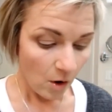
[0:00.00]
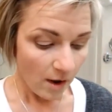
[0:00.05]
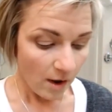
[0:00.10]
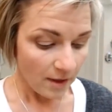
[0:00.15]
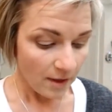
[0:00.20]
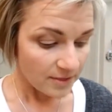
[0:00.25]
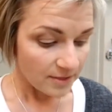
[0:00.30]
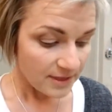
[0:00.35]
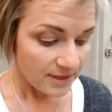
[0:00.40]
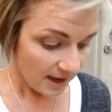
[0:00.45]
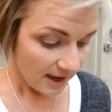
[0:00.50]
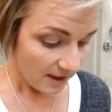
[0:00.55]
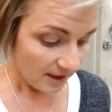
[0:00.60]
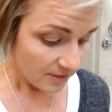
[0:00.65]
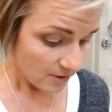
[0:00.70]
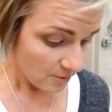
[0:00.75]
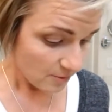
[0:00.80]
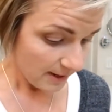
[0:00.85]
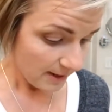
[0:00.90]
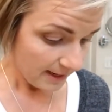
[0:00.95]
The other
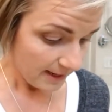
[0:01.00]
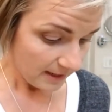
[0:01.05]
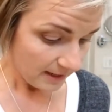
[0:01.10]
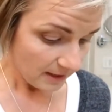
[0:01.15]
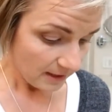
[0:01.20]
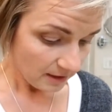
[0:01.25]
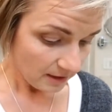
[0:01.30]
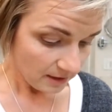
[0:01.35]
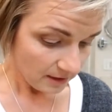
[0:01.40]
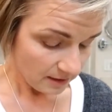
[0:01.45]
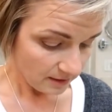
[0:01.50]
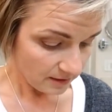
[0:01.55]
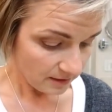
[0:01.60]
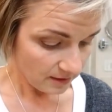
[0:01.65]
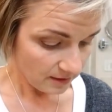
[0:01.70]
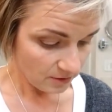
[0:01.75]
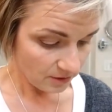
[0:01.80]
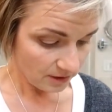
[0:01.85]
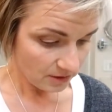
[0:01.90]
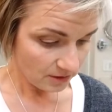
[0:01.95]
way that you
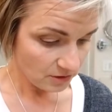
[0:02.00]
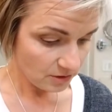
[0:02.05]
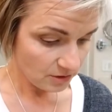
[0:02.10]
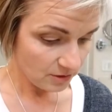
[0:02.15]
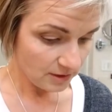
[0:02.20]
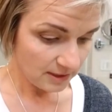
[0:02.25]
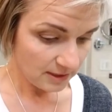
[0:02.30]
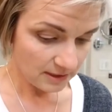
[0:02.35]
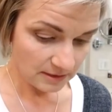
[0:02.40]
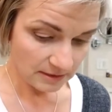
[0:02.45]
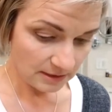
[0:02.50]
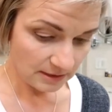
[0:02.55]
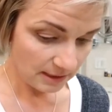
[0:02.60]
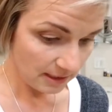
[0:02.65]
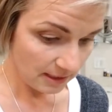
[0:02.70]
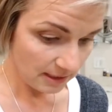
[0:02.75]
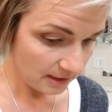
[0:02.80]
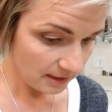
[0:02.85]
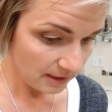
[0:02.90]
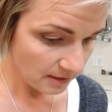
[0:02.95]
can do this
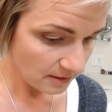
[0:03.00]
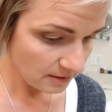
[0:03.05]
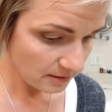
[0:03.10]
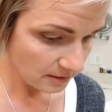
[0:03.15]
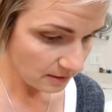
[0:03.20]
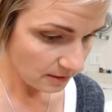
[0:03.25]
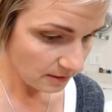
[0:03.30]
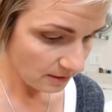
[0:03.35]
is,